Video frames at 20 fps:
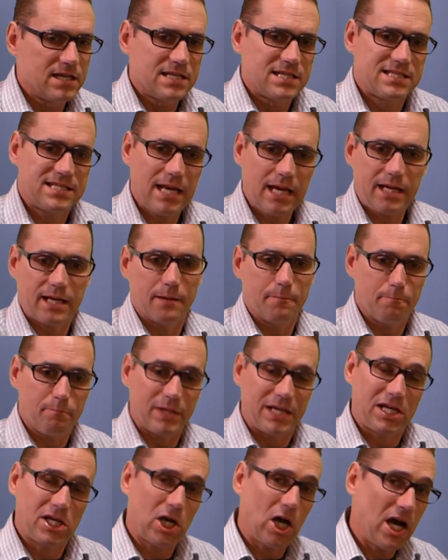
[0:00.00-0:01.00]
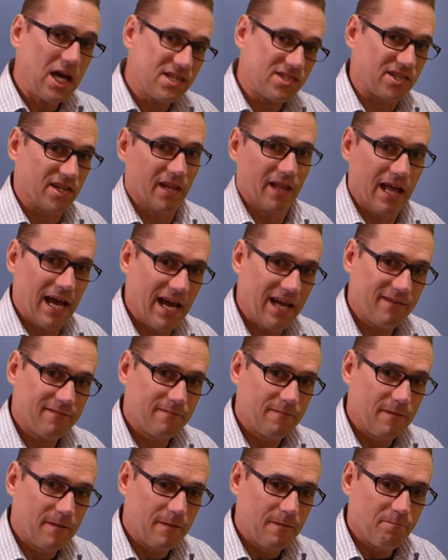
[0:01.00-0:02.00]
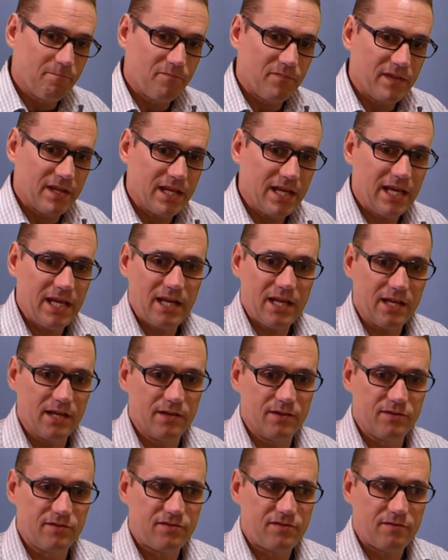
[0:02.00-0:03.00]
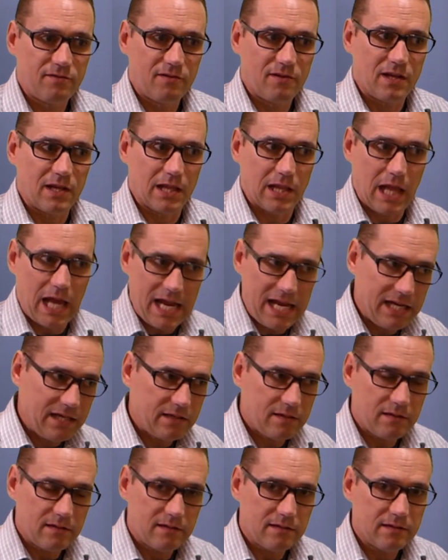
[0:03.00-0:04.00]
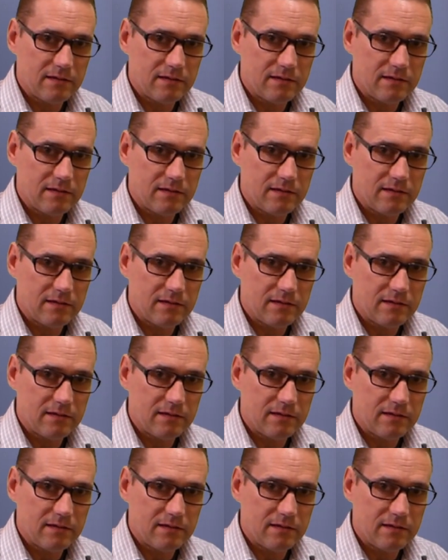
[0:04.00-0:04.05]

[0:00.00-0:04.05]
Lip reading: Second, because of that, it is light,